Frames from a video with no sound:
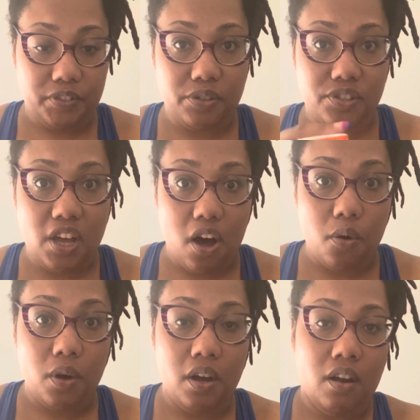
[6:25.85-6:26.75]
So
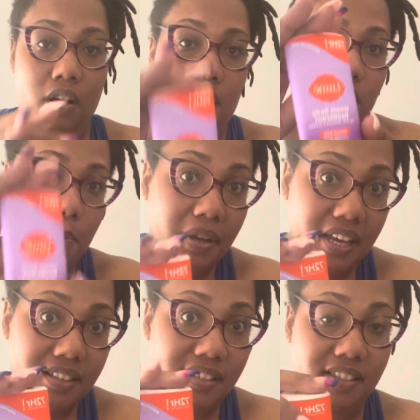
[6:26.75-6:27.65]
the
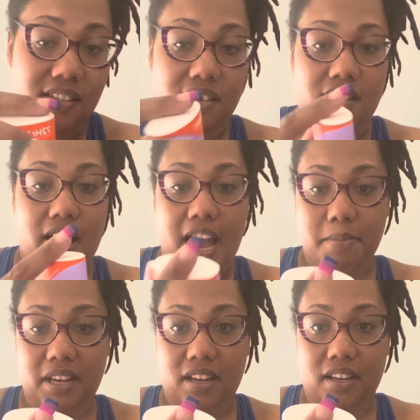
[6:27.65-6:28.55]
pits, I
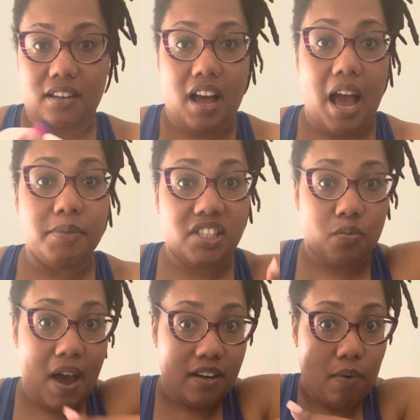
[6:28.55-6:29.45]
mean, I'm
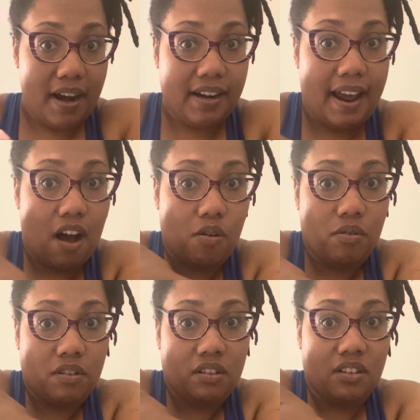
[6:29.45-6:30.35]
sweaty right now,
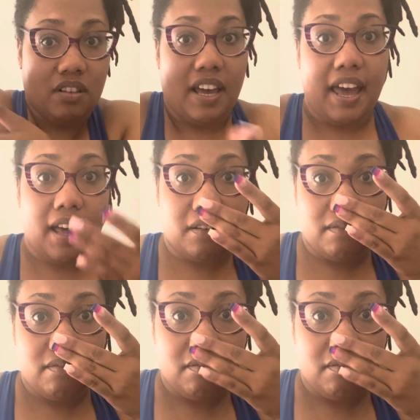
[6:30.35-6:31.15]
and